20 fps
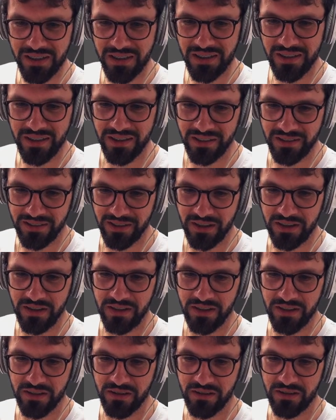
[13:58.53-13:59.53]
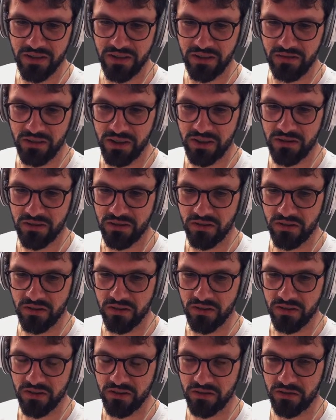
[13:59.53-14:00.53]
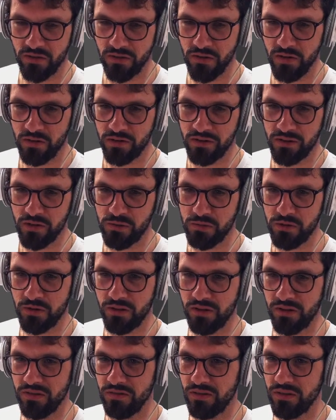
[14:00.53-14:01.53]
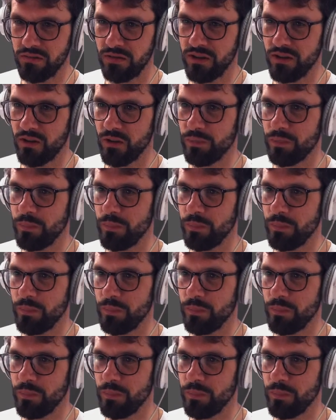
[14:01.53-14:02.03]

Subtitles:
Exactly, reinstall your, throw the computer out of the window.